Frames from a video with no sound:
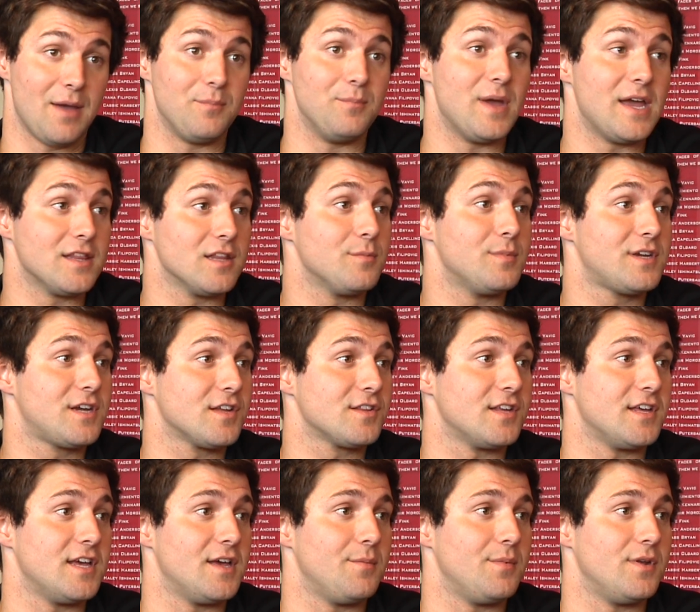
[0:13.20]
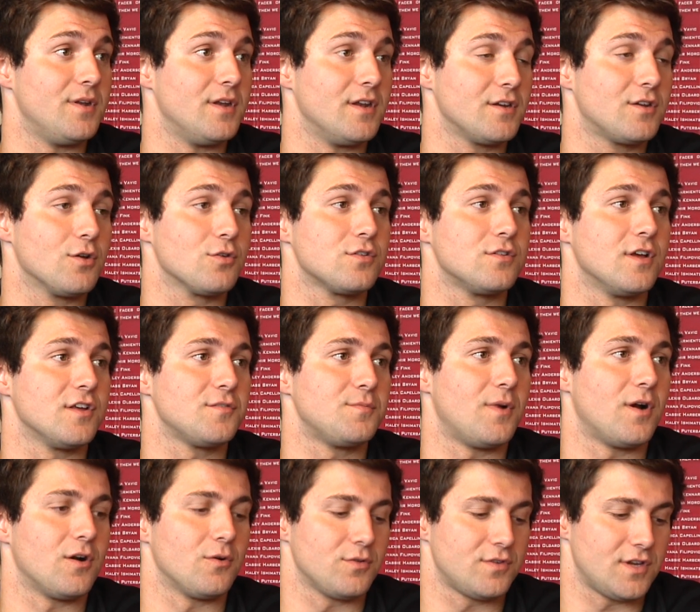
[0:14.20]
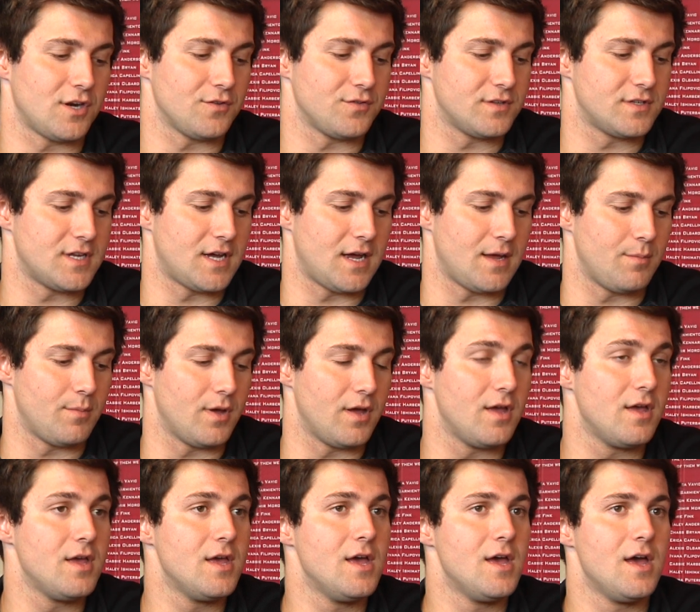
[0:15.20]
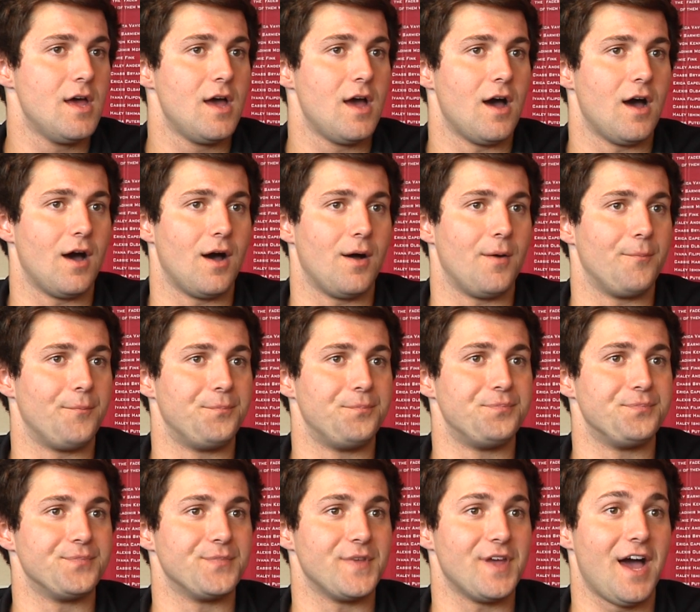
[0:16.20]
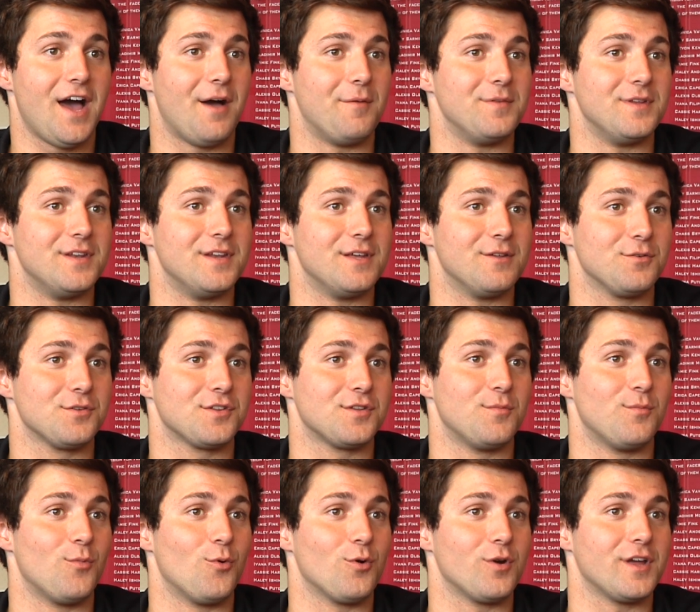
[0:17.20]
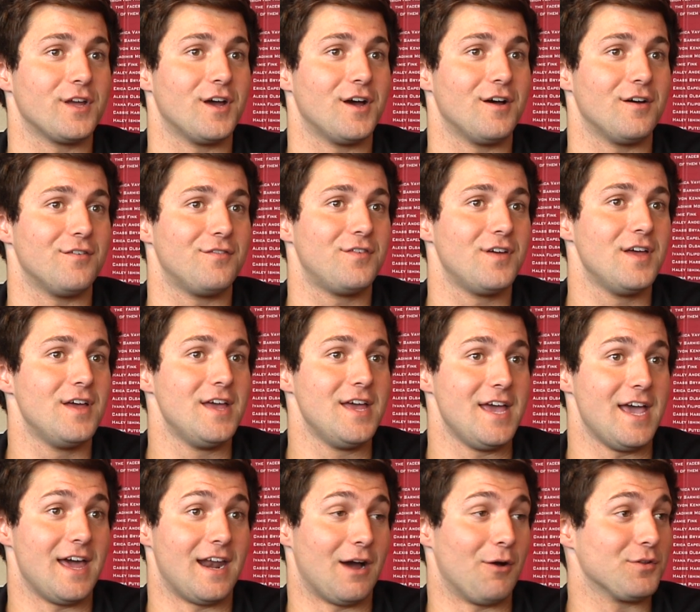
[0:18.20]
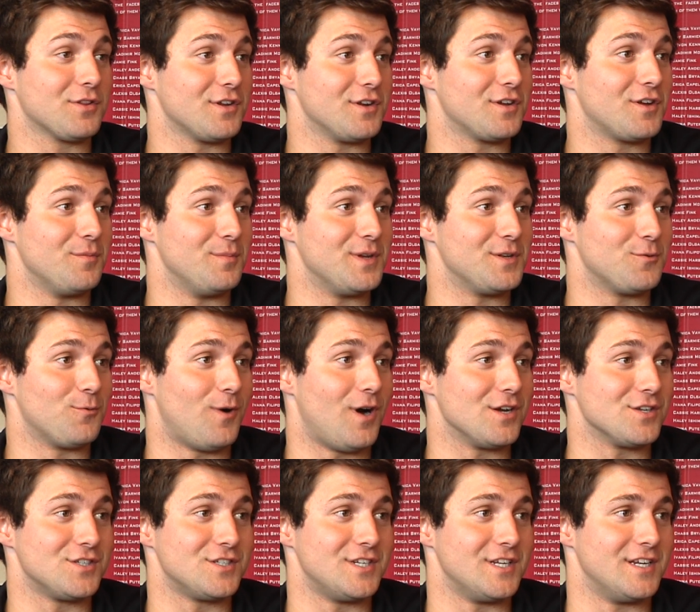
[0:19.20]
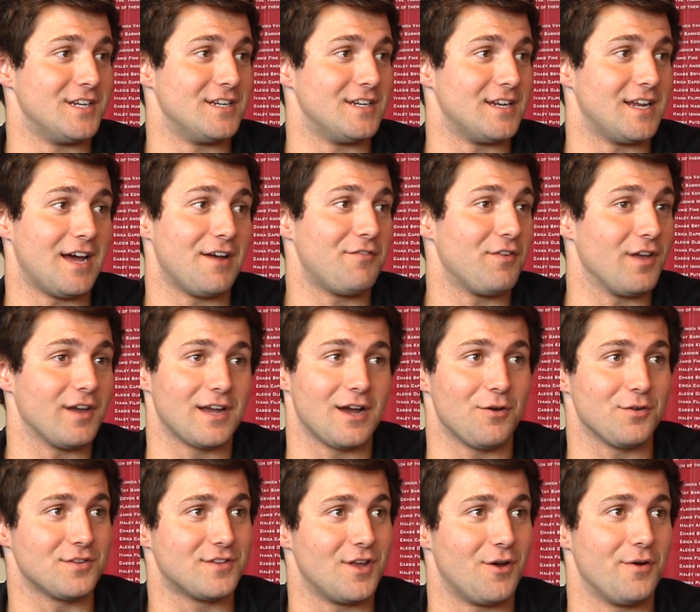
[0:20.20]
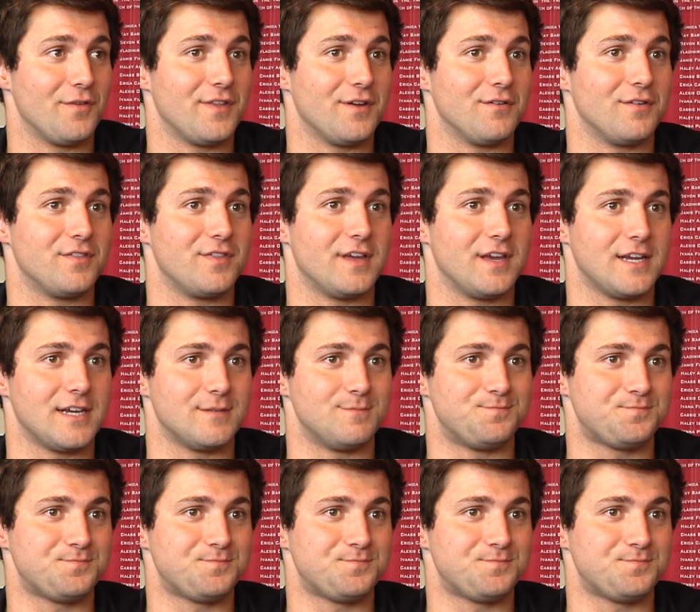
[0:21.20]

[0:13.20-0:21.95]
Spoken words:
And mainly because of him, and Coach Nussmeyer was there at the time. But yeah, I mean, it was the morning of, and I was going to commit to Washington, and wow. I felt like I was done with everything.